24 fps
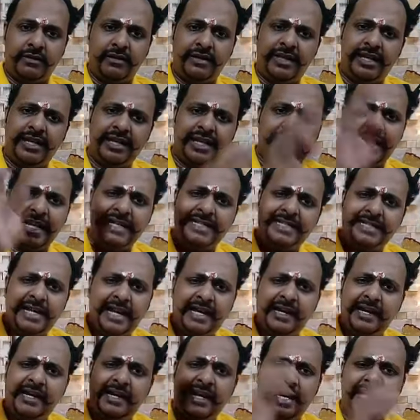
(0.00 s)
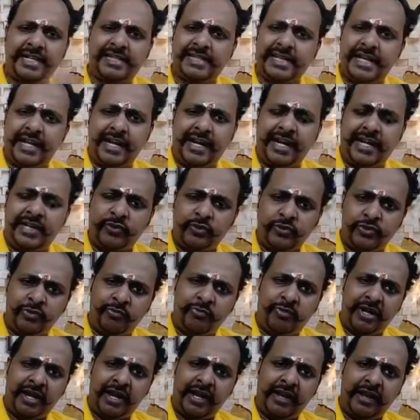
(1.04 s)
till 8 standard, 9 standard I used to
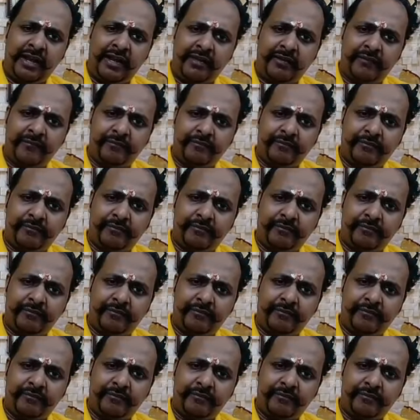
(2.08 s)
play.